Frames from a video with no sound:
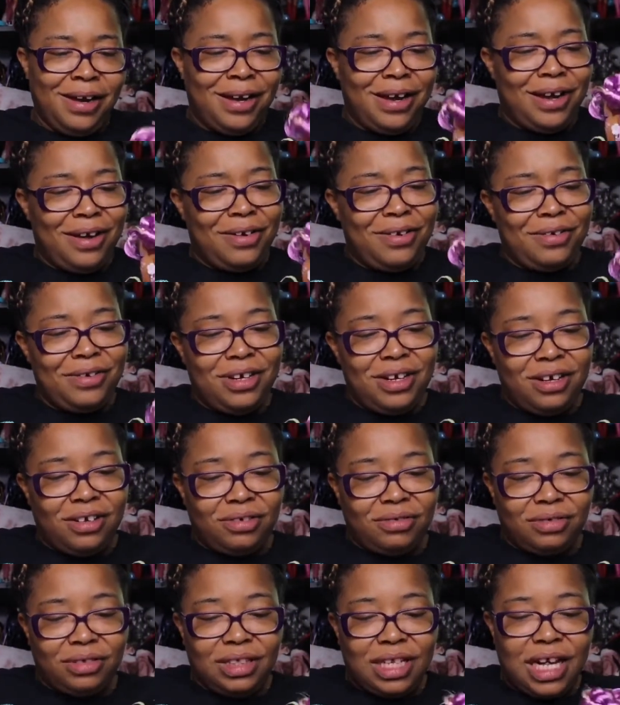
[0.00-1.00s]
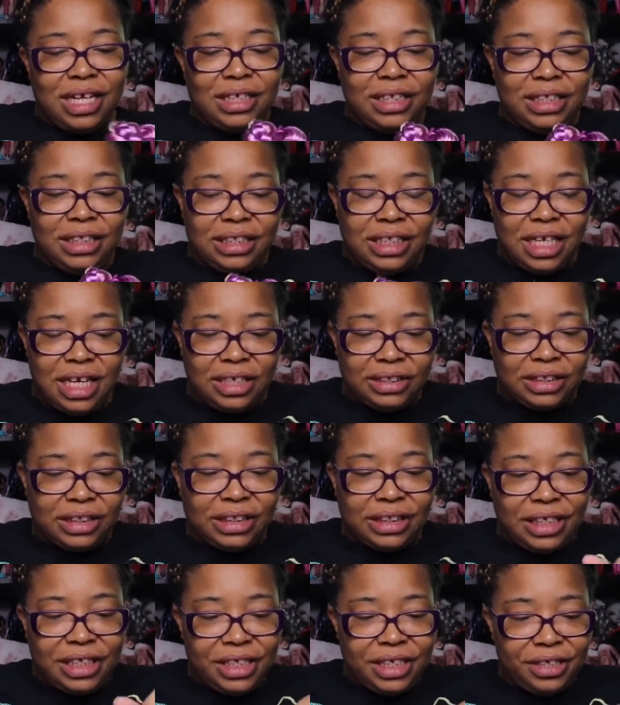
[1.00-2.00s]
I don't know. Like, these gloves
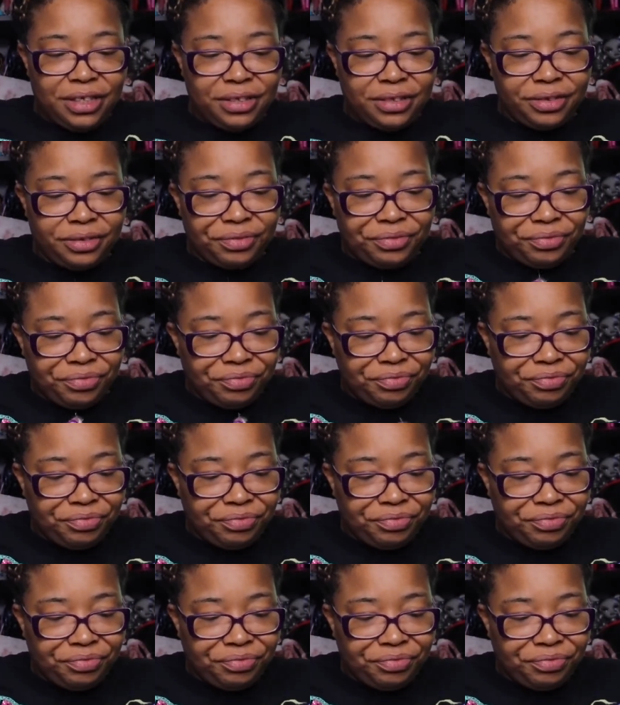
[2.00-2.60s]
is cute.